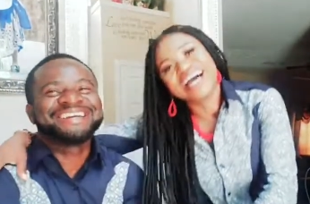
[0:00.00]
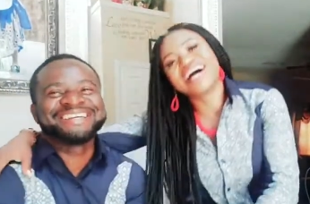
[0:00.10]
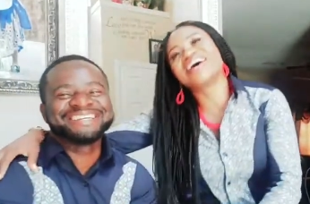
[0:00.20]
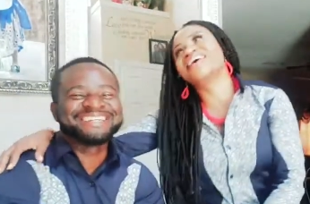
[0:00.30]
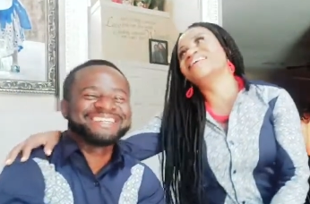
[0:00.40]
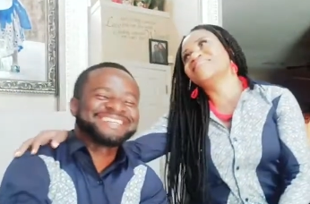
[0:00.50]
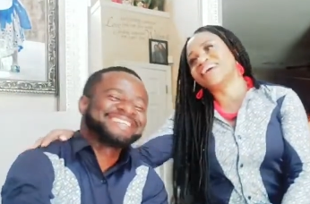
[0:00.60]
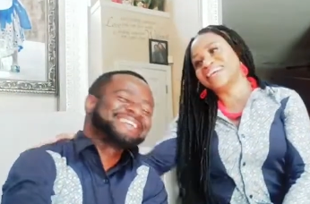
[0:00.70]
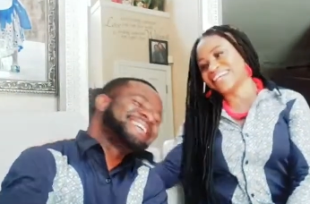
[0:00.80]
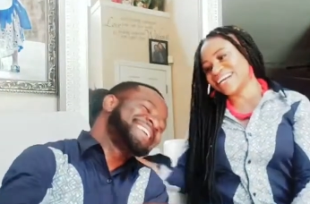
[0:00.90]
Speaker 1: Oh
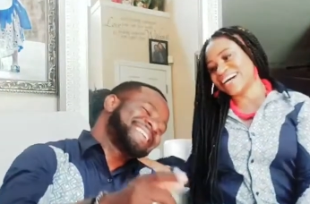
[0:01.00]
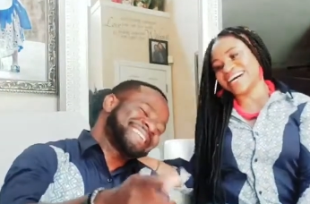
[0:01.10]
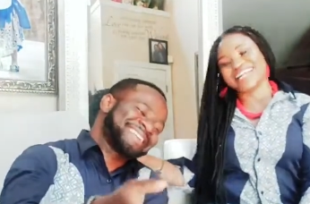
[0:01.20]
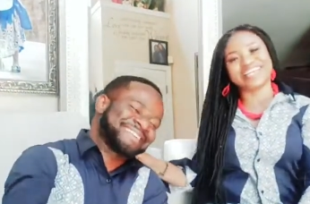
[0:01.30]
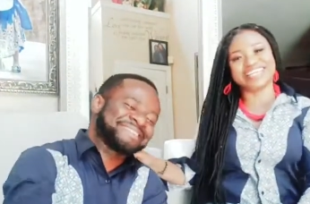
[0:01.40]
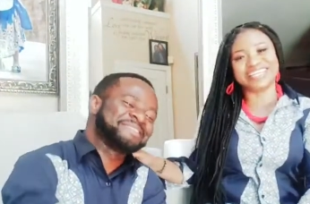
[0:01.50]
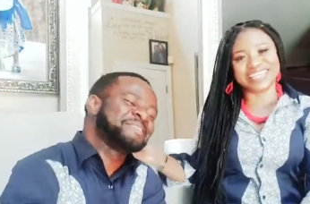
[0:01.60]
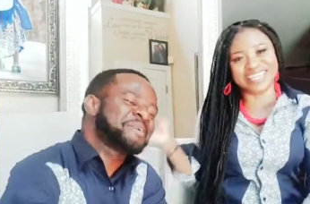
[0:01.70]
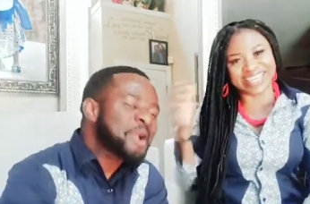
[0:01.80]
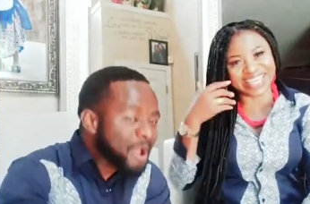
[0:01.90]
my God. They don't
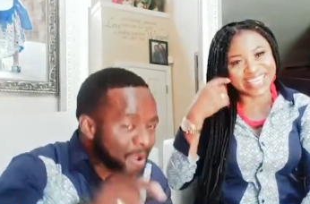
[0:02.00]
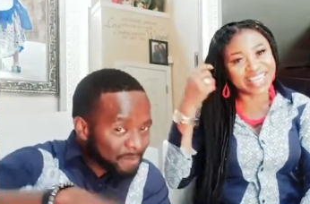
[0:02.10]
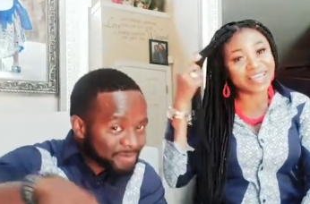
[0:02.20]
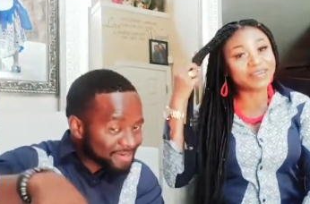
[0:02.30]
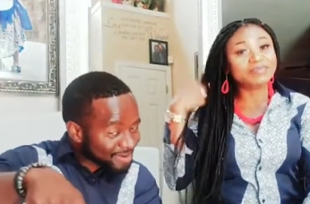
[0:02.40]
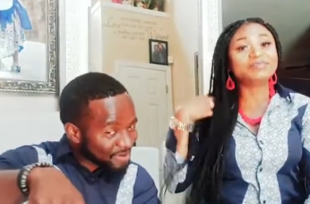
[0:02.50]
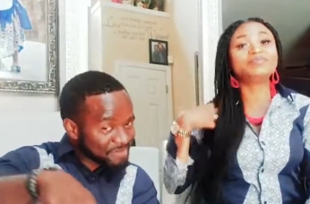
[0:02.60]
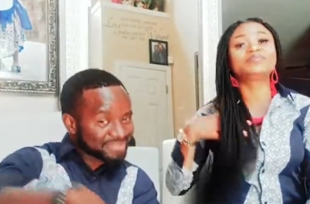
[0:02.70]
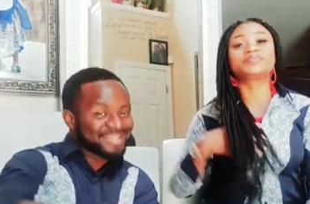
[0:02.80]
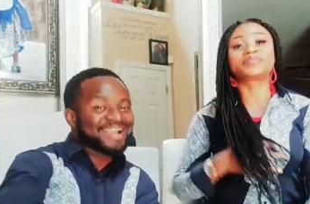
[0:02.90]
know. Put the
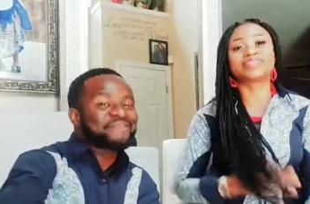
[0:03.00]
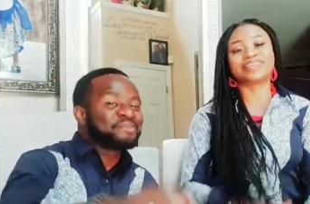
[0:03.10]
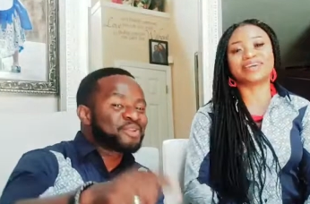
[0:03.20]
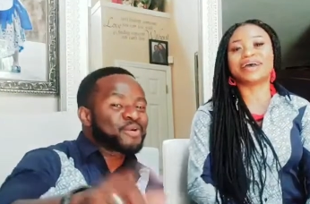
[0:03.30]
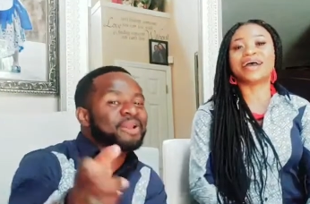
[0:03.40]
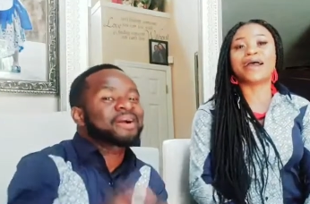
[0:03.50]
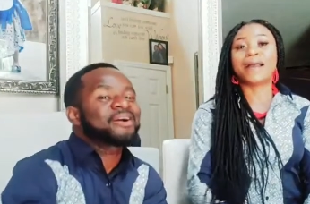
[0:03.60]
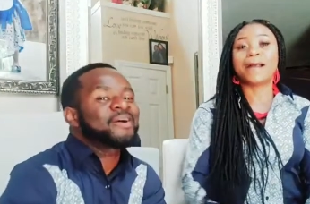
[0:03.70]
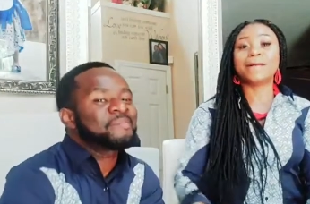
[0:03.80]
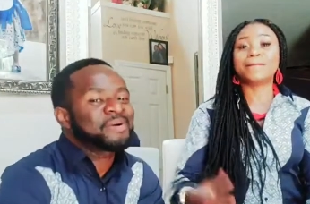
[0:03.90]
comment down if you know what I
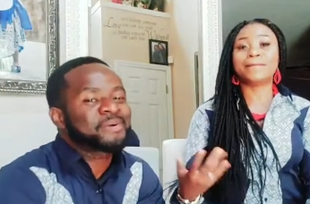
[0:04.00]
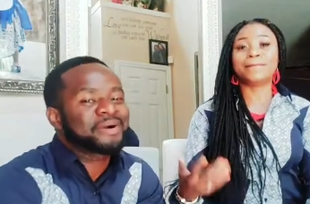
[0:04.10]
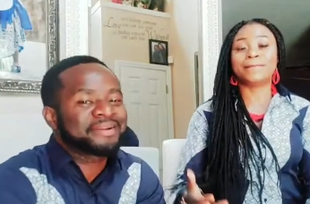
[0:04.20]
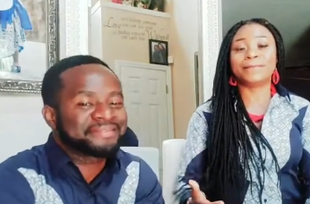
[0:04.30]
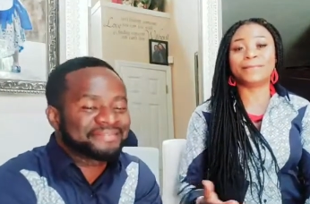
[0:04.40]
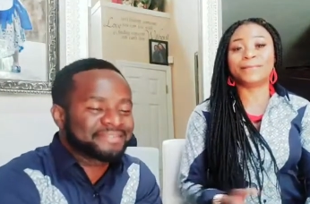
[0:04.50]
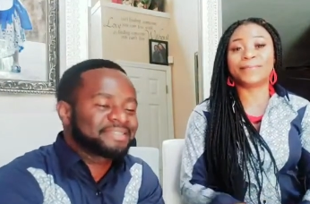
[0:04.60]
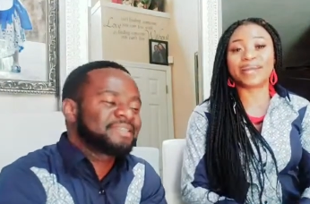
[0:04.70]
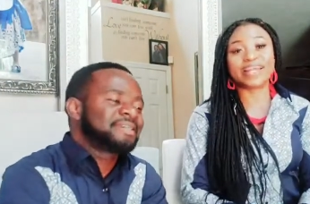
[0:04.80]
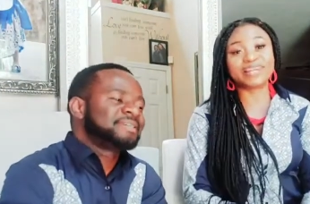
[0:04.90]
call my wife.
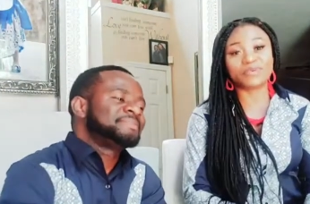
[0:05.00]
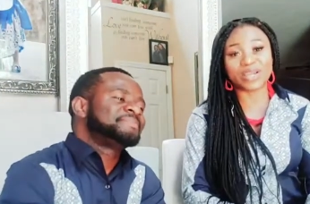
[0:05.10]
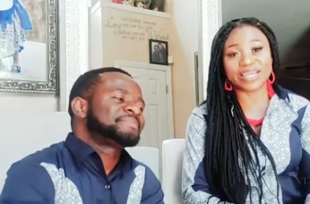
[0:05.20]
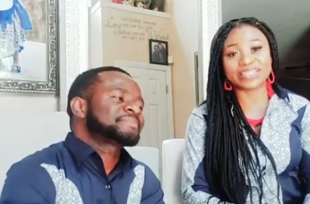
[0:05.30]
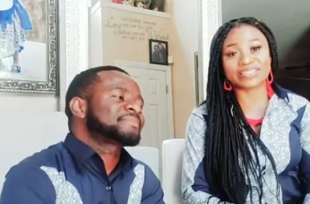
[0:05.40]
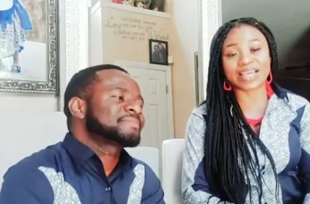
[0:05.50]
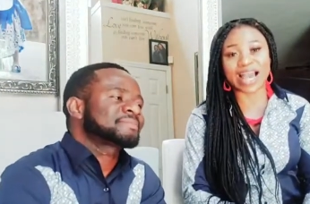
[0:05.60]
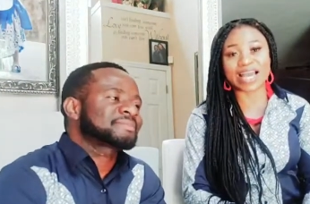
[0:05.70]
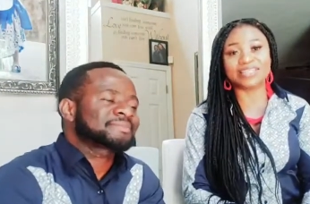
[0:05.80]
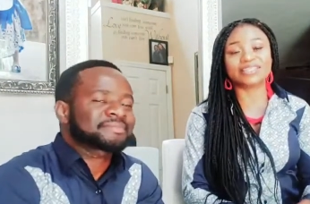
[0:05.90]
Speaker 2: But anyways,
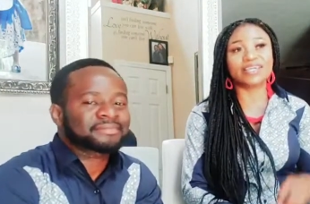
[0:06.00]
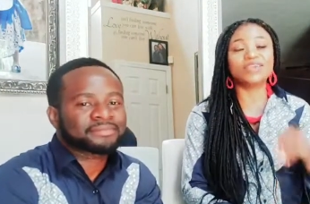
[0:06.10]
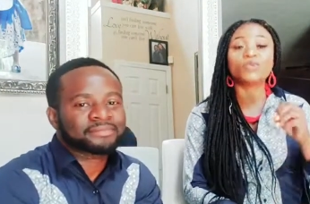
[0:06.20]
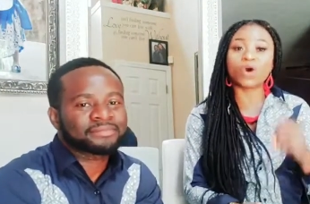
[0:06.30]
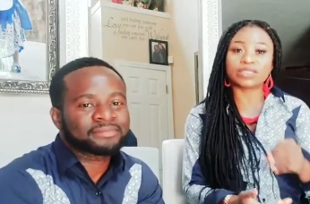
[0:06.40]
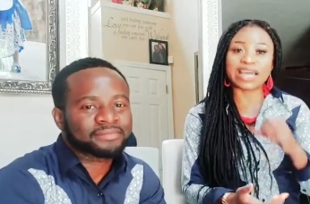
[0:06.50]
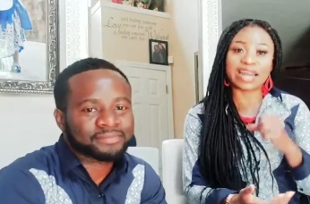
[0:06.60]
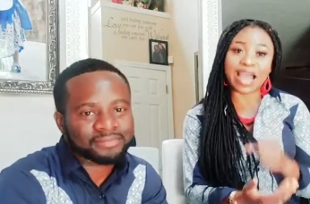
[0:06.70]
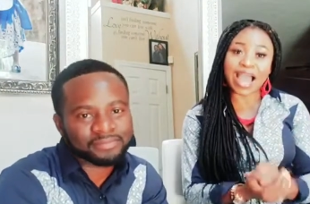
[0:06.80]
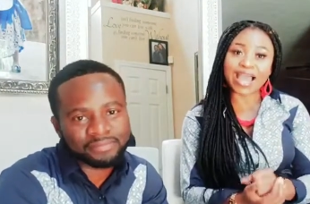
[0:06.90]
guys, it was
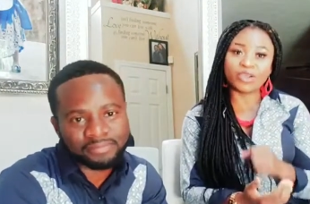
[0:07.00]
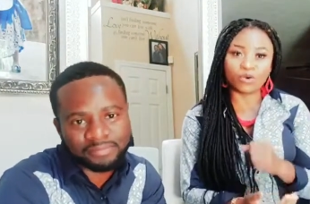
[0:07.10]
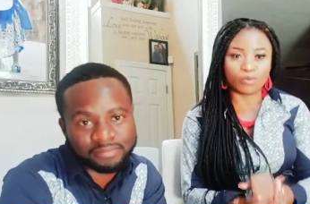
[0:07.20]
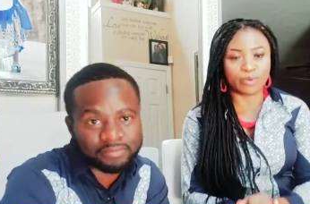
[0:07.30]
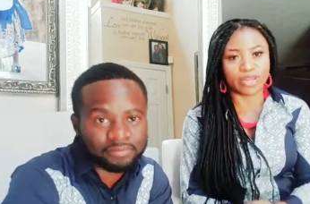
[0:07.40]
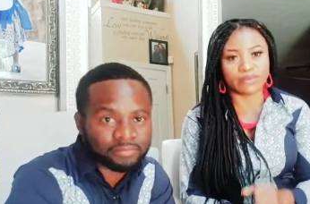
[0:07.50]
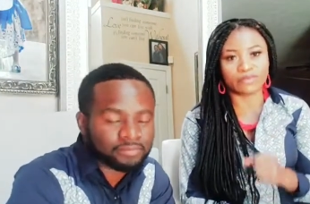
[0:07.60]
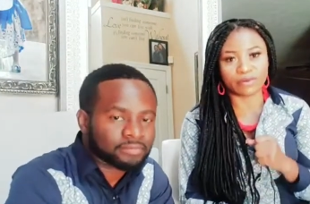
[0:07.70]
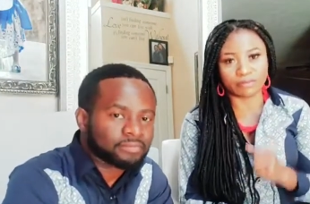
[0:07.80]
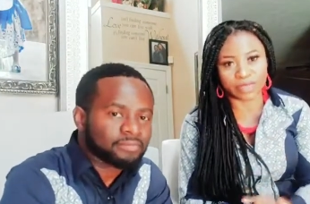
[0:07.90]
an eye-opening
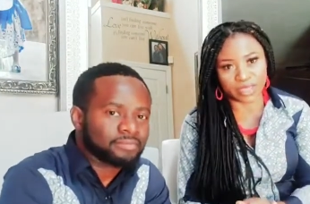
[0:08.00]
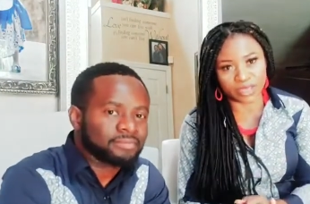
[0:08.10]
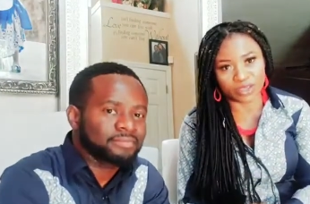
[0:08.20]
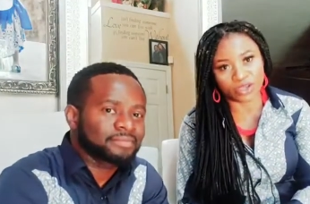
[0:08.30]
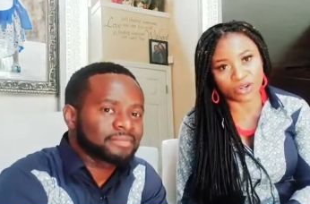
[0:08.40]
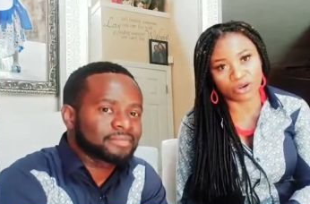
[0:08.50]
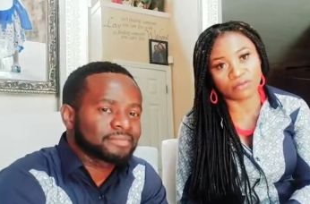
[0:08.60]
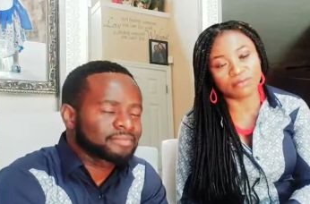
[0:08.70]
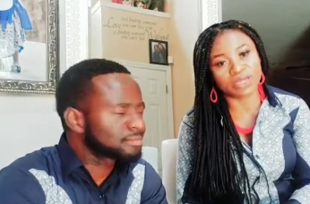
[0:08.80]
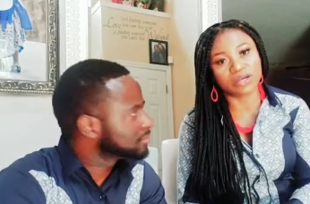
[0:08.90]
for me, you know,
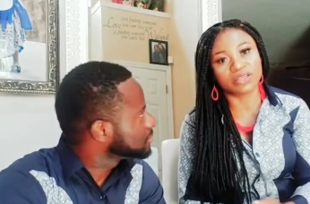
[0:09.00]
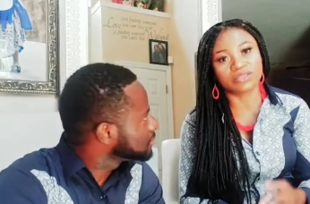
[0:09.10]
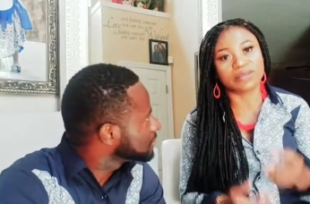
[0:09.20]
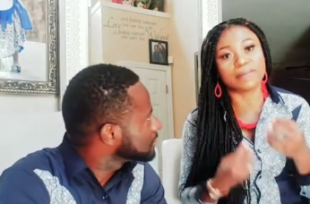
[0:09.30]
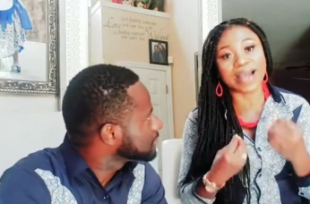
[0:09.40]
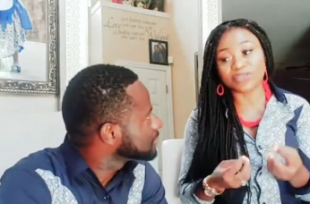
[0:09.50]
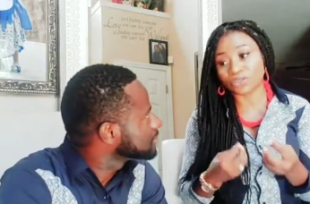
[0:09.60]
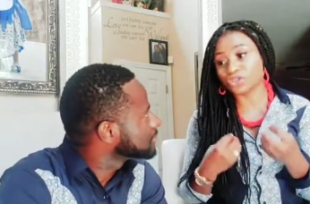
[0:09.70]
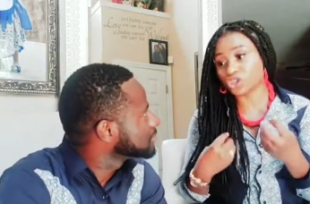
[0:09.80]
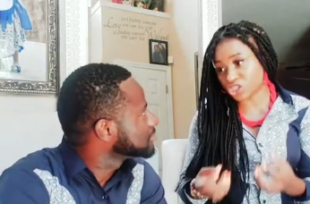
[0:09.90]
because the
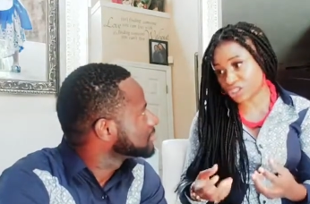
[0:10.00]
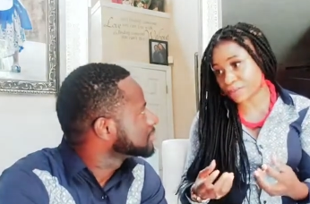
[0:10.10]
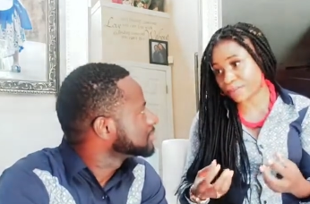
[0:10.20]
pastor touched the